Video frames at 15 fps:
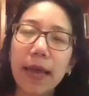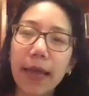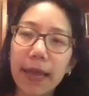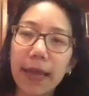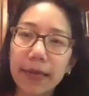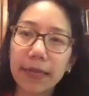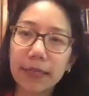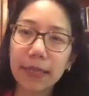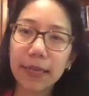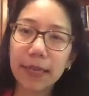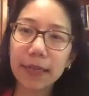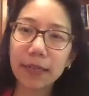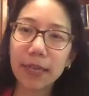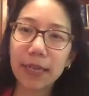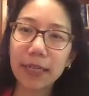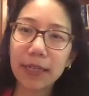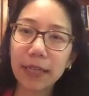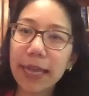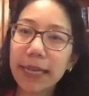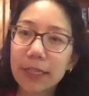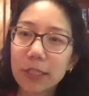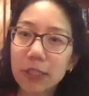And it
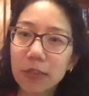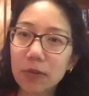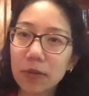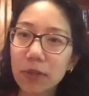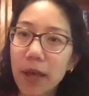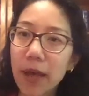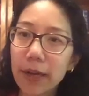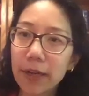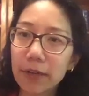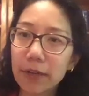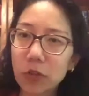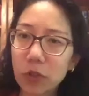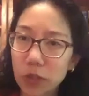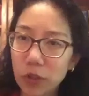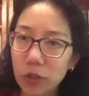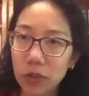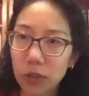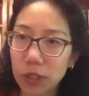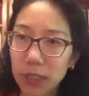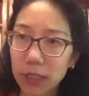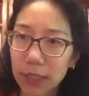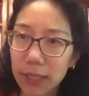led to a lot of soul
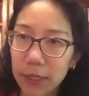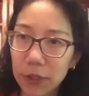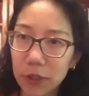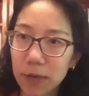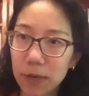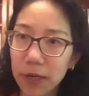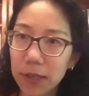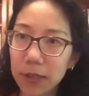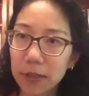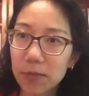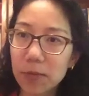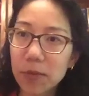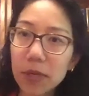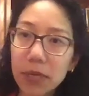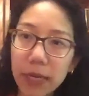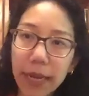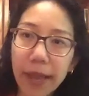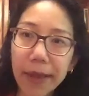searching in the Asian American community.